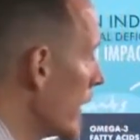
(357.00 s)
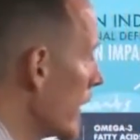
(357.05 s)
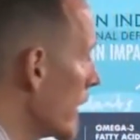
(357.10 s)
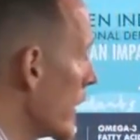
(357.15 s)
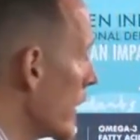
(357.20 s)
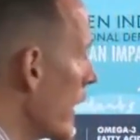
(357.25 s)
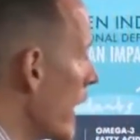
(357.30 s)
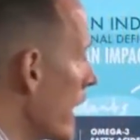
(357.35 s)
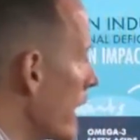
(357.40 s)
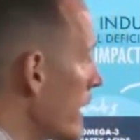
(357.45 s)

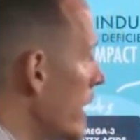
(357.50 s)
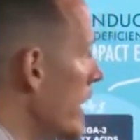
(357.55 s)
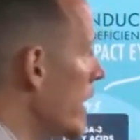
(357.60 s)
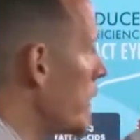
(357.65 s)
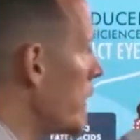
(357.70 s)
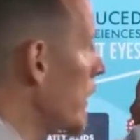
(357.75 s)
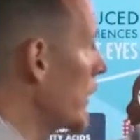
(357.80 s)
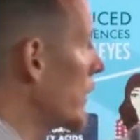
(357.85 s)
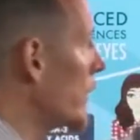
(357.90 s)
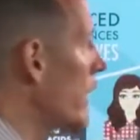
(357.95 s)
you're out of the
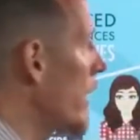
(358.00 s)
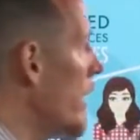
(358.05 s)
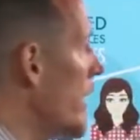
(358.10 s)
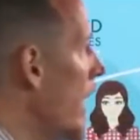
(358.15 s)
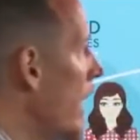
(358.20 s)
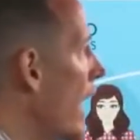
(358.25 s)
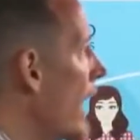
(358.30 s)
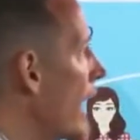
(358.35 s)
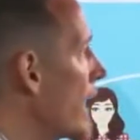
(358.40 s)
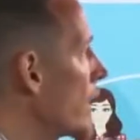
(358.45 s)
ability
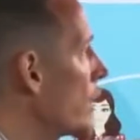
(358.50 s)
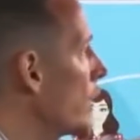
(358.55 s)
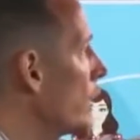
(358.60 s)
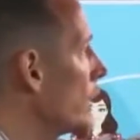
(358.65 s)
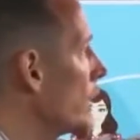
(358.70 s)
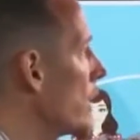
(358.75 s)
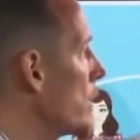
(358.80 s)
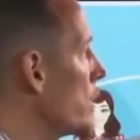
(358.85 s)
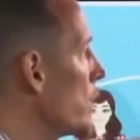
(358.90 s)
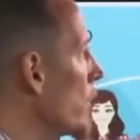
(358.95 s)
to
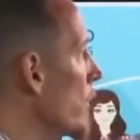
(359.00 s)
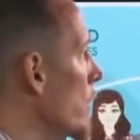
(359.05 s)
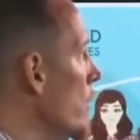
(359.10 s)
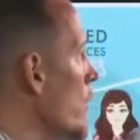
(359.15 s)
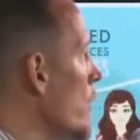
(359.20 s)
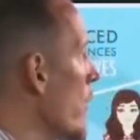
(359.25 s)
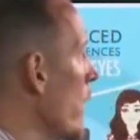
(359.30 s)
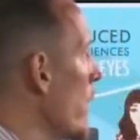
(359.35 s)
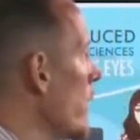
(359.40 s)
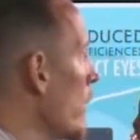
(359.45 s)
adequately
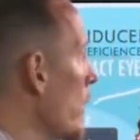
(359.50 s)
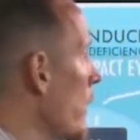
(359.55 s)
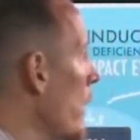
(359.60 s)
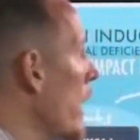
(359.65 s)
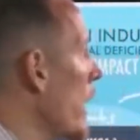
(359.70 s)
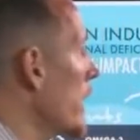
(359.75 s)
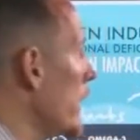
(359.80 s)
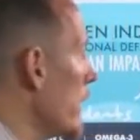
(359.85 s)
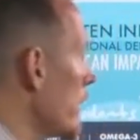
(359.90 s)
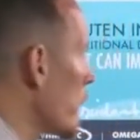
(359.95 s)
produce retinol
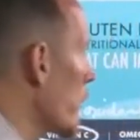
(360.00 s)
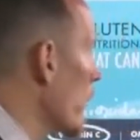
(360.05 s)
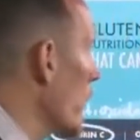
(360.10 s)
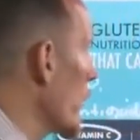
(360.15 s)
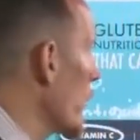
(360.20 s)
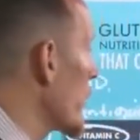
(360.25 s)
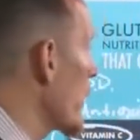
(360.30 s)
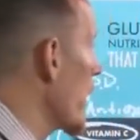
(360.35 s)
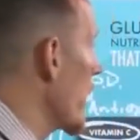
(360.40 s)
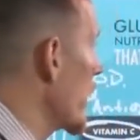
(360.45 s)
binding
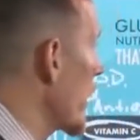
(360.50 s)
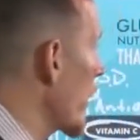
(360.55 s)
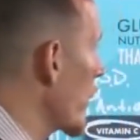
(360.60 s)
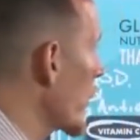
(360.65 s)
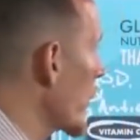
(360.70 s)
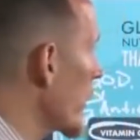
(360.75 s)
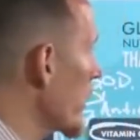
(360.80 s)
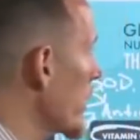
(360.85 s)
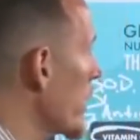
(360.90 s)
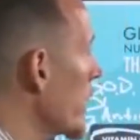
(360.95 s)
protein. Now,
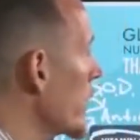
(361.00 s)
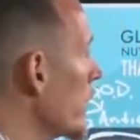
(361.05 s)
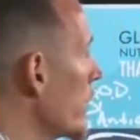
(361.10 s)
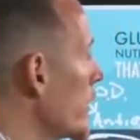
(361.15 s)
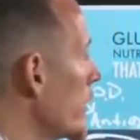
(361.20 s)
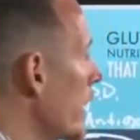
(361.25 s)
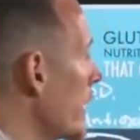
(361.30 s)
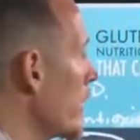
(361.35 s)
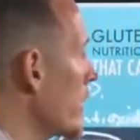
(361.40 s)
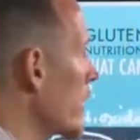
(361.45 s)
one of the other
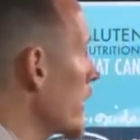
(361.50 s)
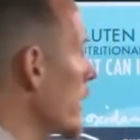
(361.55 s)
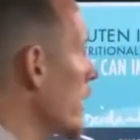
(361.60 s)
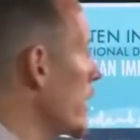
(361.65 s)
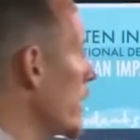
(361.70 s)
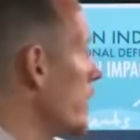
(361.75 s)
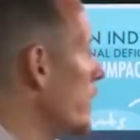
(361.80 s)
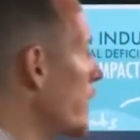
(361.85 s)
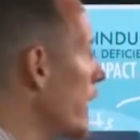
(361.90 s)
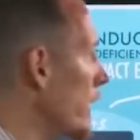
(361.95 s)
things that
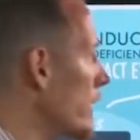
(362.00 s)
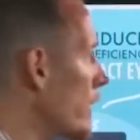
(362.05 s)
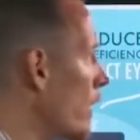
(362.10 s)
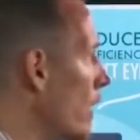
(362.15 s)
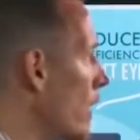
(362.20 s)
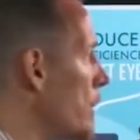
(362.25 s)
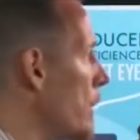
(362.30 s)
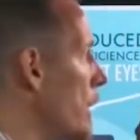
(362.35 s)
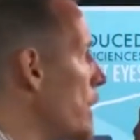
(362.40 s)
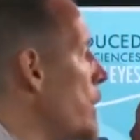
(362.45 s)
can affect
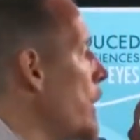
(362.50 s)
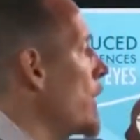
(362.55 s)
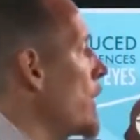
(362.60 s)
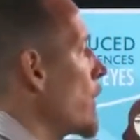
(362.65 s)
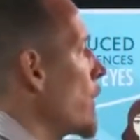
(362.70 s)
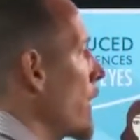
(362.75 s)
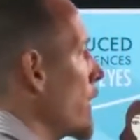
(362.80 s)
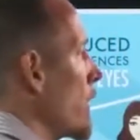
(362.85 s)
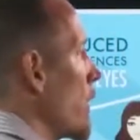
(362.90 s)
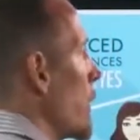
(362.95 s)
R B P
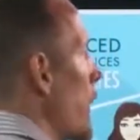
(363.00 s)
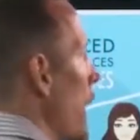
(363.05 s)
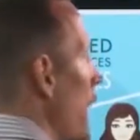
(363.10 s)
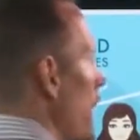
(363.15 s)
retinol